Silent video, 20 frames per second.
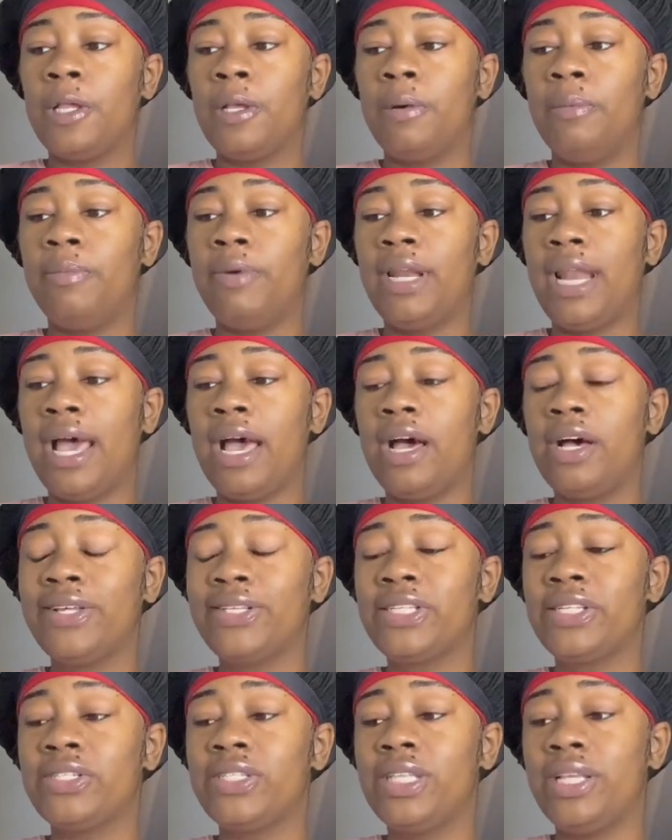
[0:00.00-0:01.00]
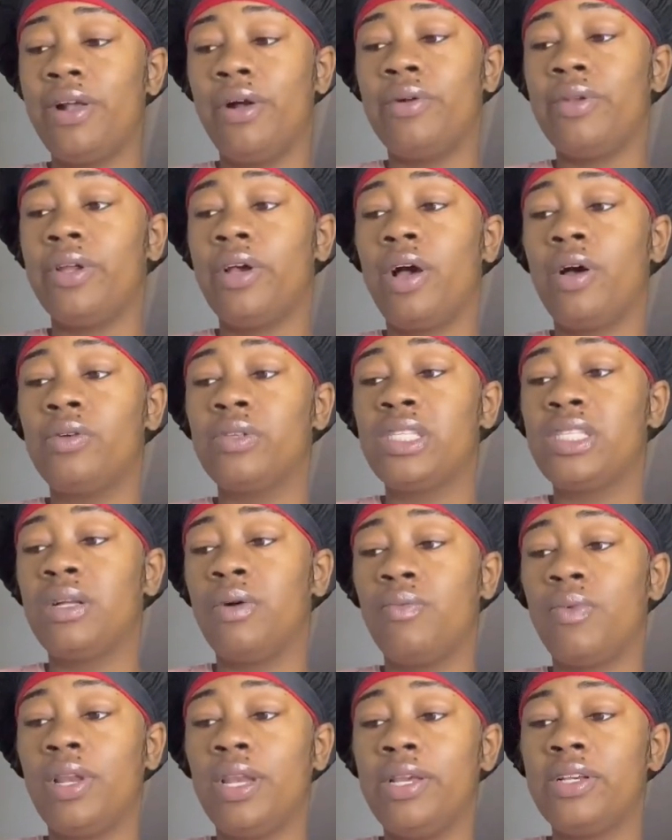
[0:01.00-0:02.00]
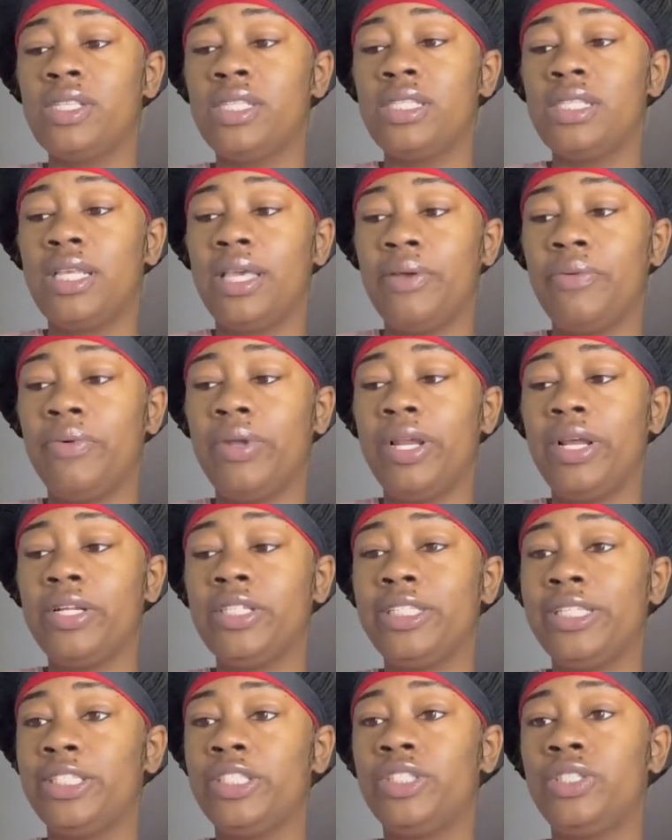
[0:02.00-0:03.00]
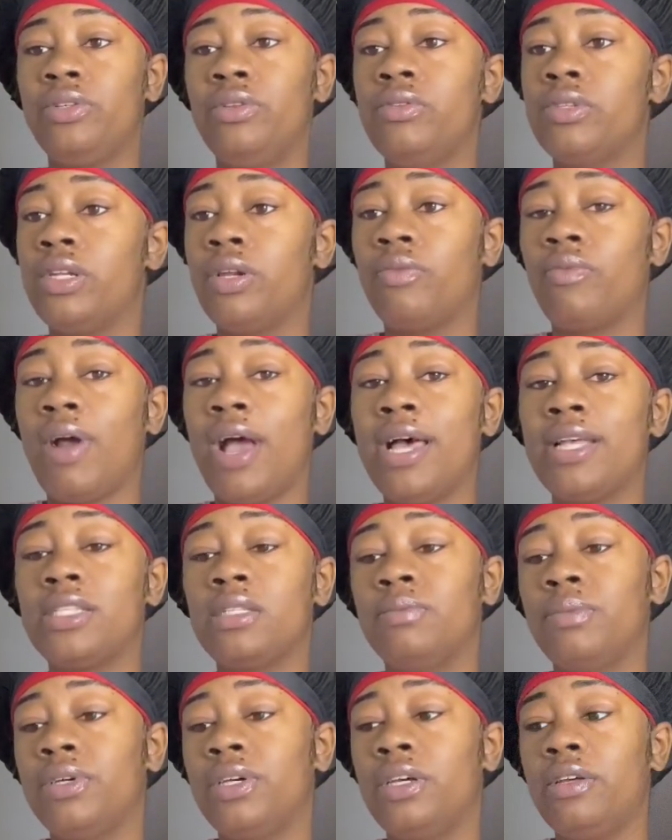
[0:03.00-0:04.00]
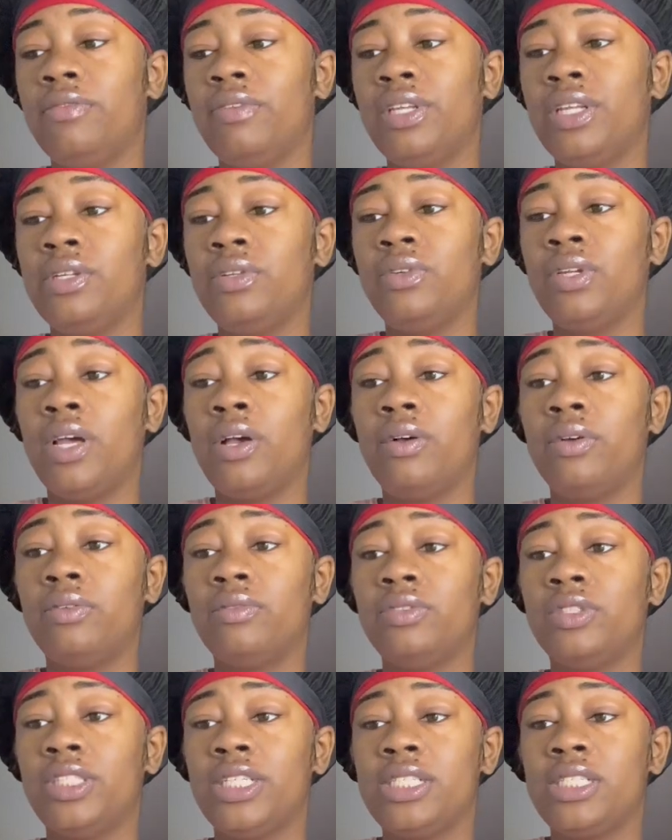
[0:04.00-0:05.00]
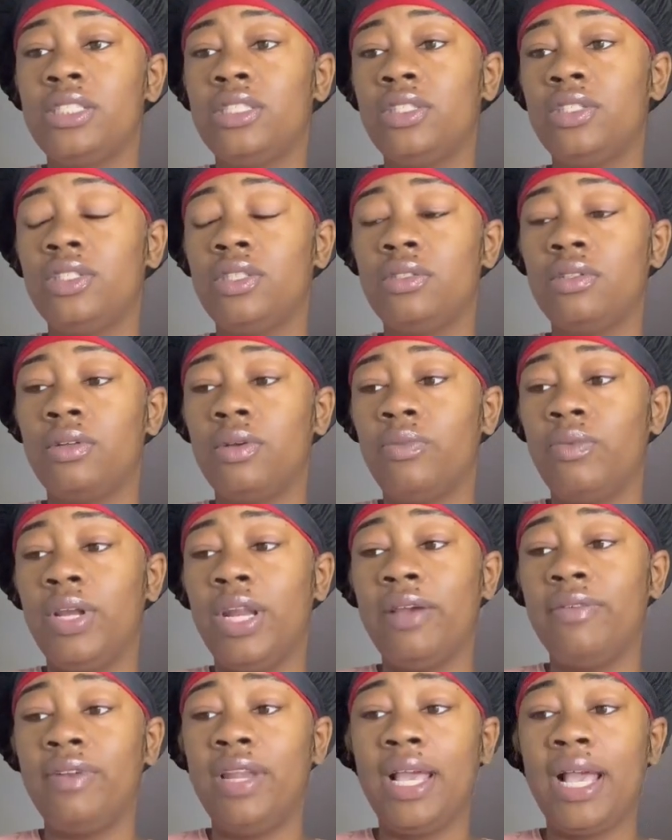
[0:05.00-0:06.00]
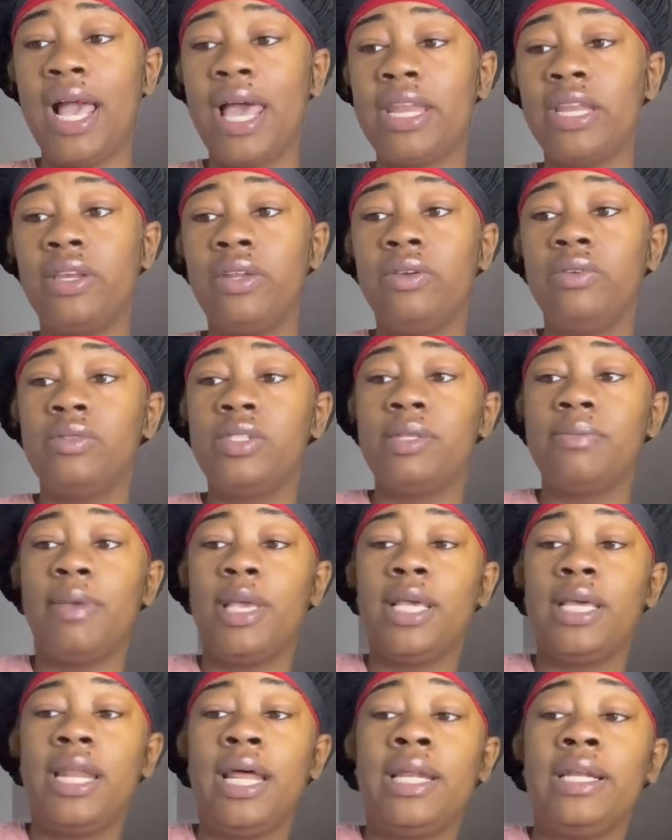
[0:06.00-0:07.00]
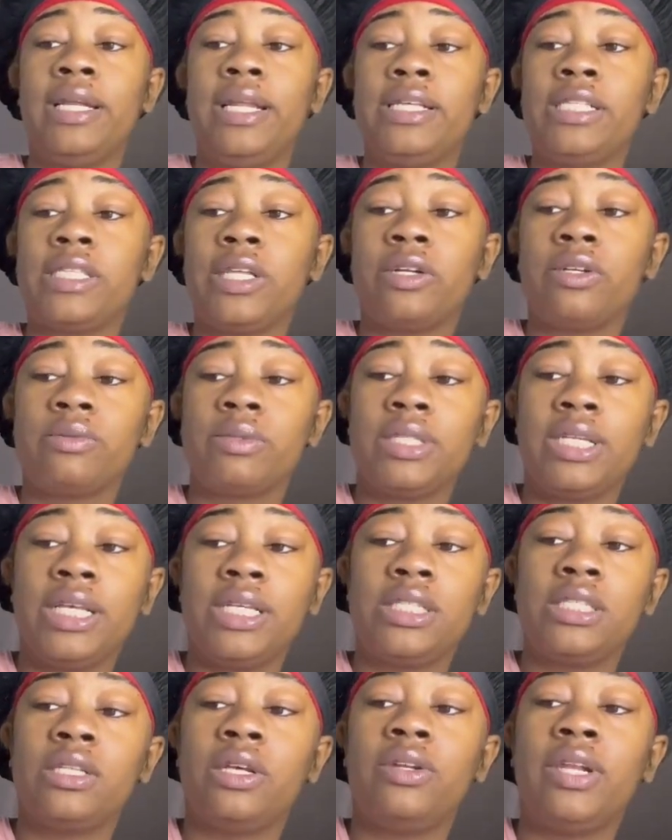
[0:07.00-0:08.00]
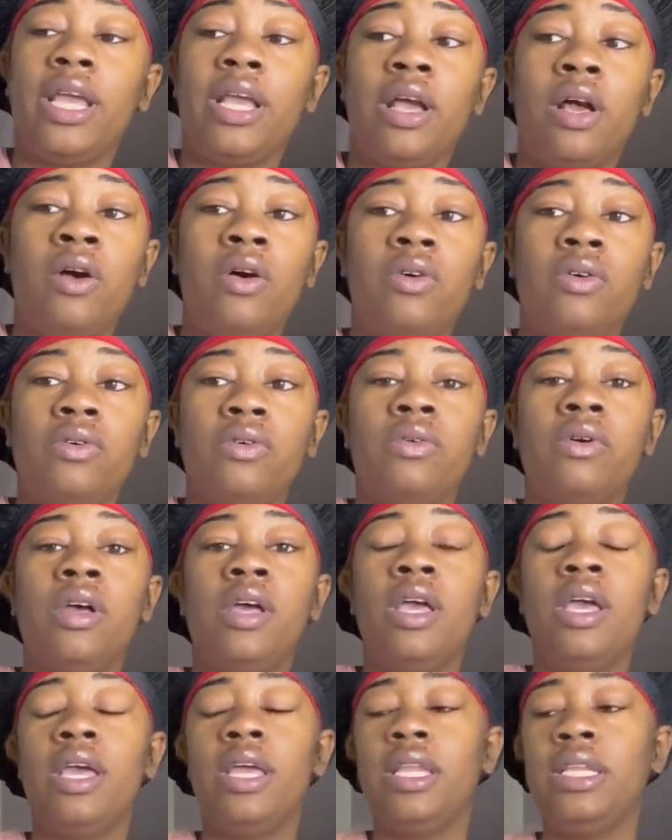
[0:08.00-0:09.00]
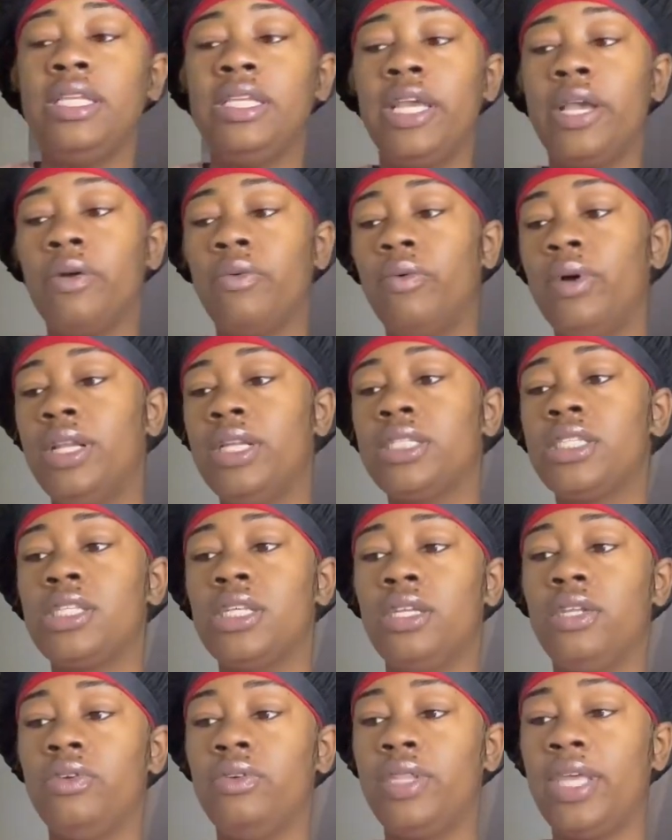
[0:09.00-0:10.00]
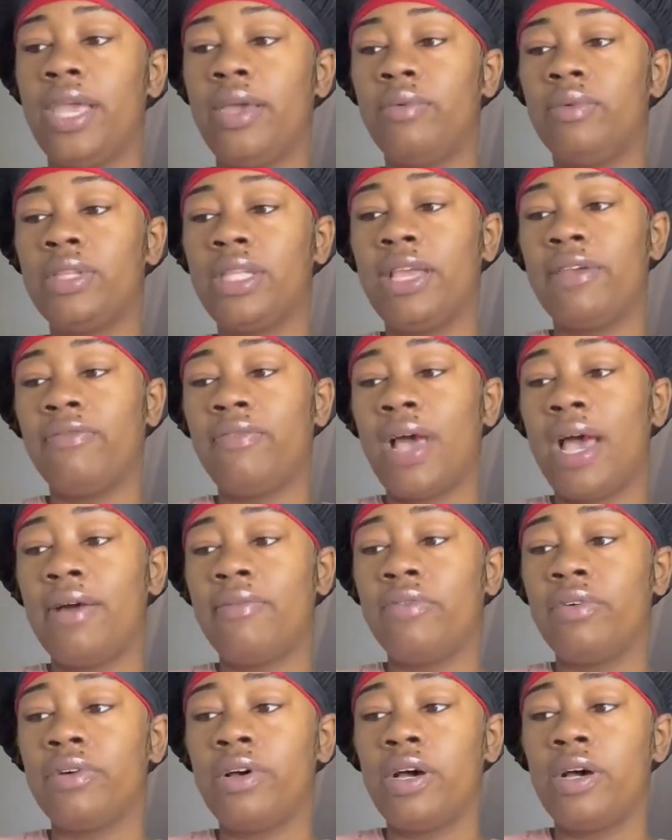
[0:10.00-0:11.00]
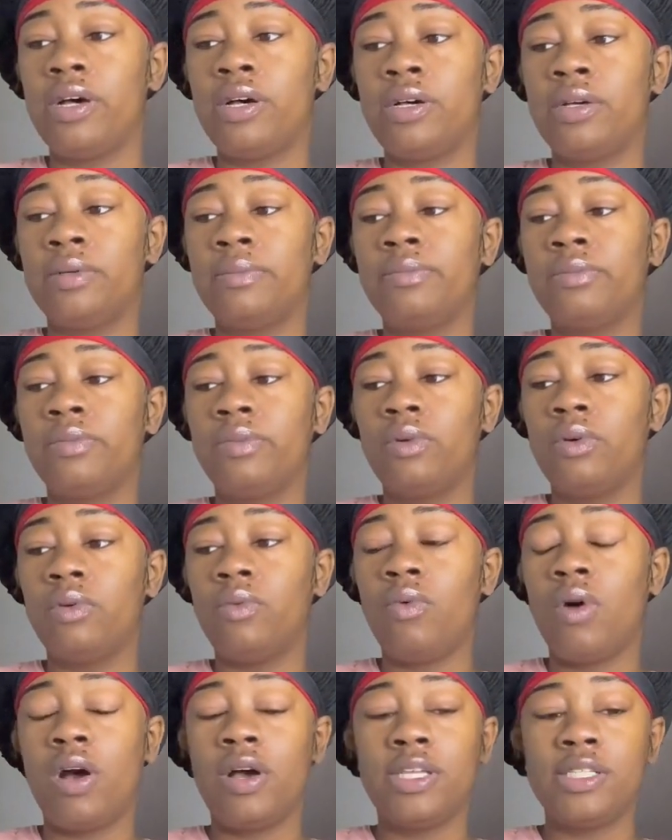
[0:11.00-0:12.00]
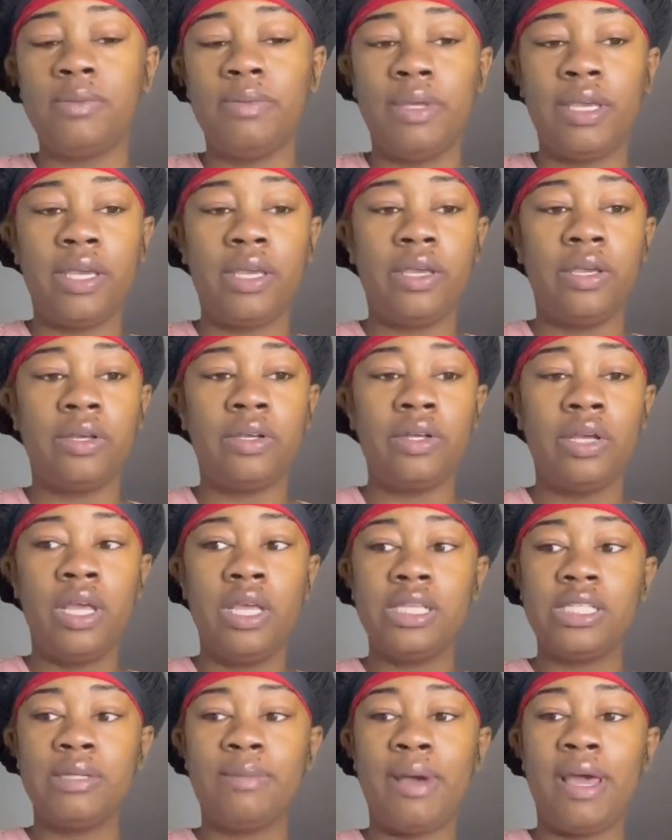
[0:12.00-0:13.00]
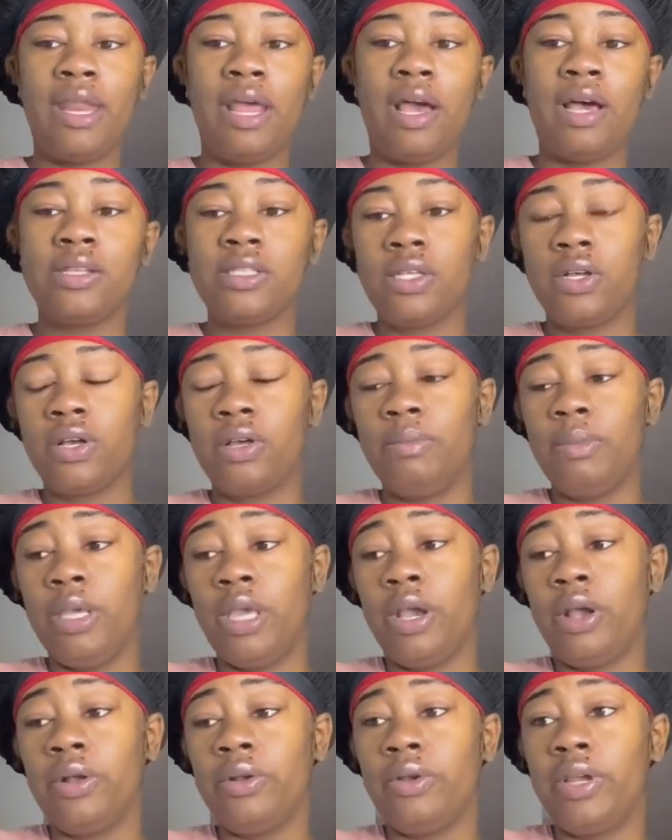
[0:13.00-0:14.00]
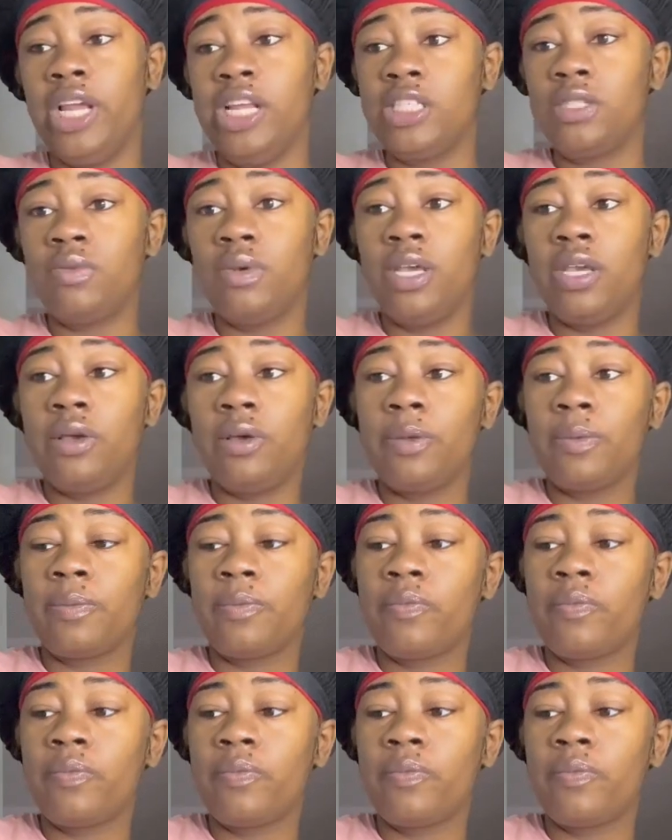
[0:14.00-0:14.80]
But I also see on someone else's end where they're just choosing to rise above it. You know, just whatever they got to do to make it out of their circumstances on their own. They're willing to do that with that Five of Wands being here. Somebody also could be hurt as well.